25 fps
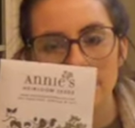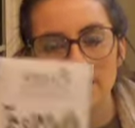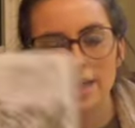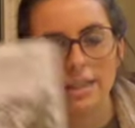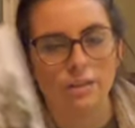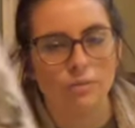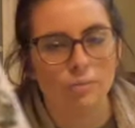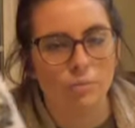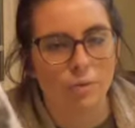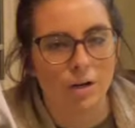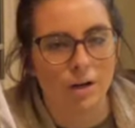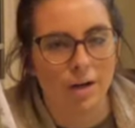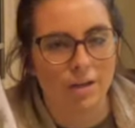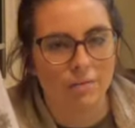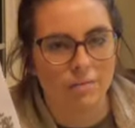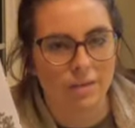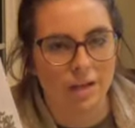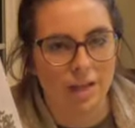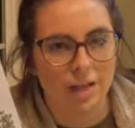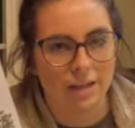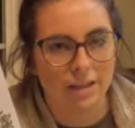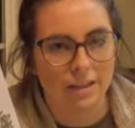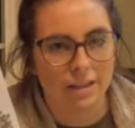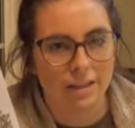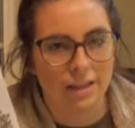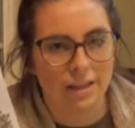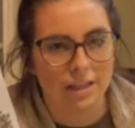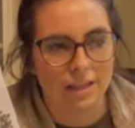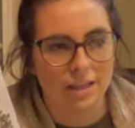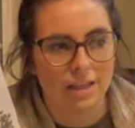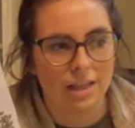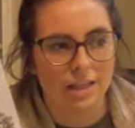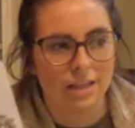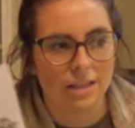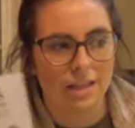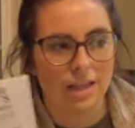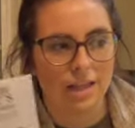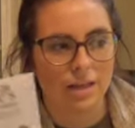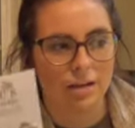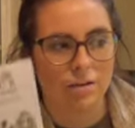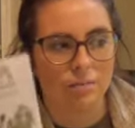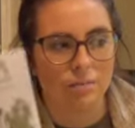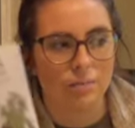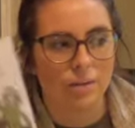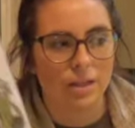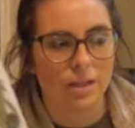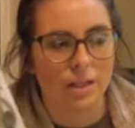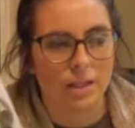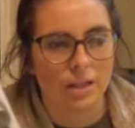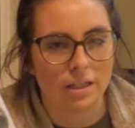is what I'm kind of thinking, that it
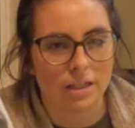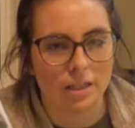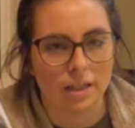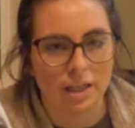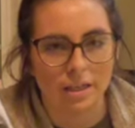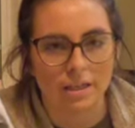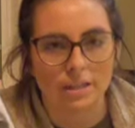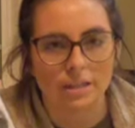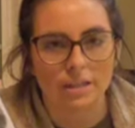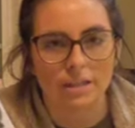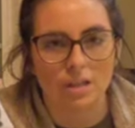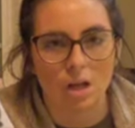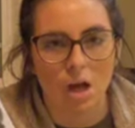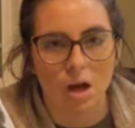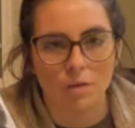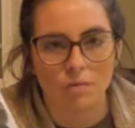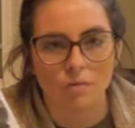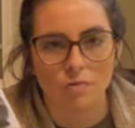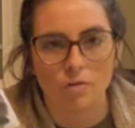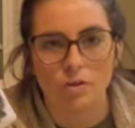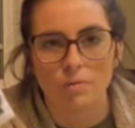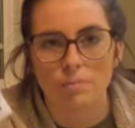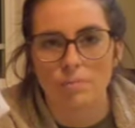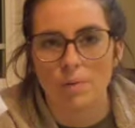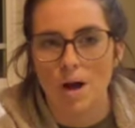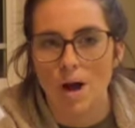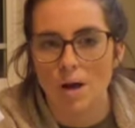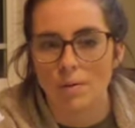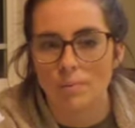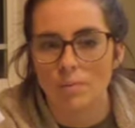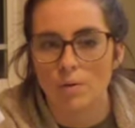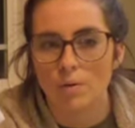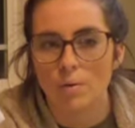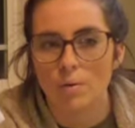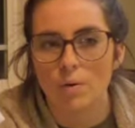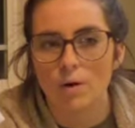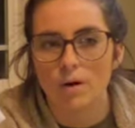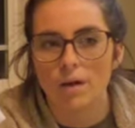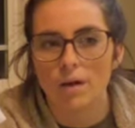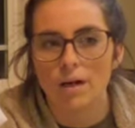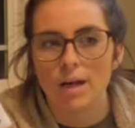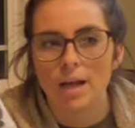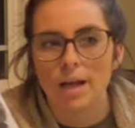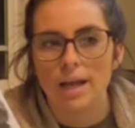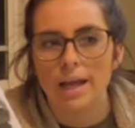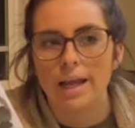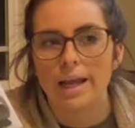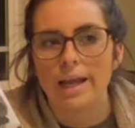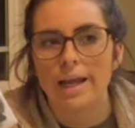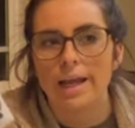would be like a nice softer popcorn
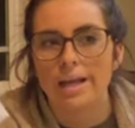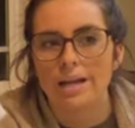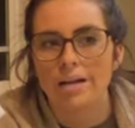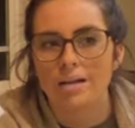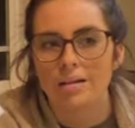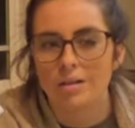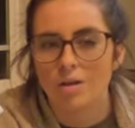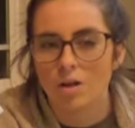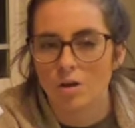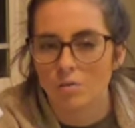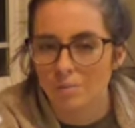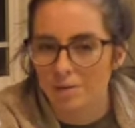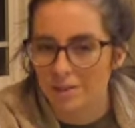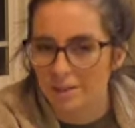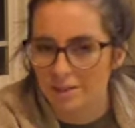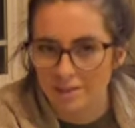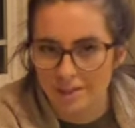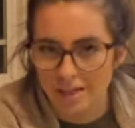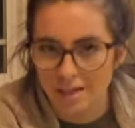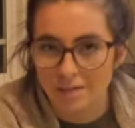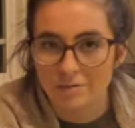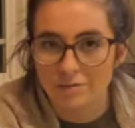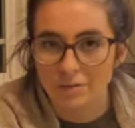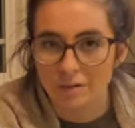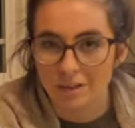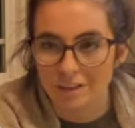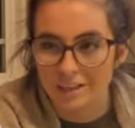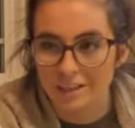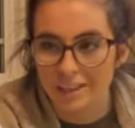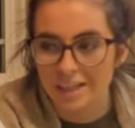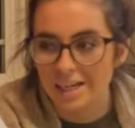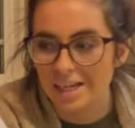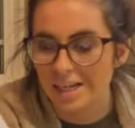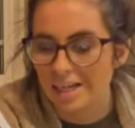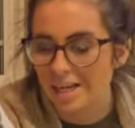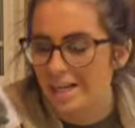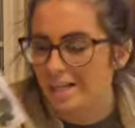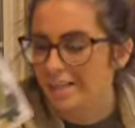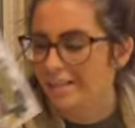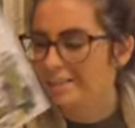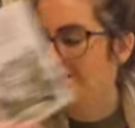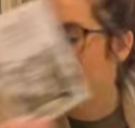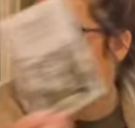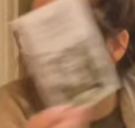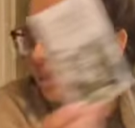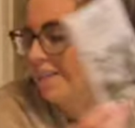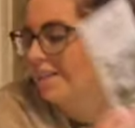and a little bit safer to eat.